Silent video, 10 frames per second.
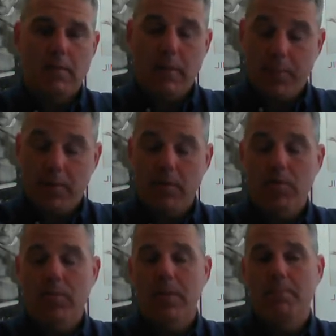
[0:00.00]
typically
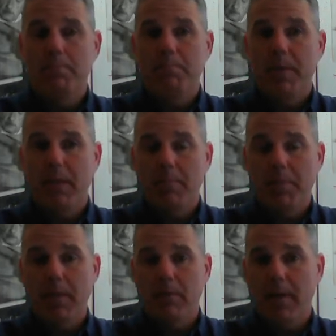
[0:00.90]
used in
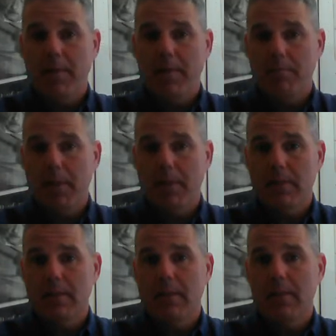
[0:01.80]
B2B rather than
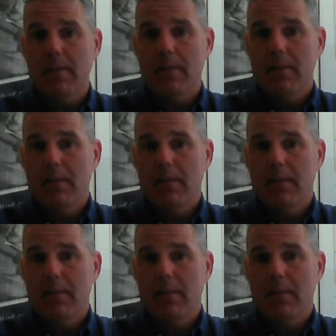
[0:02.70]
B2C.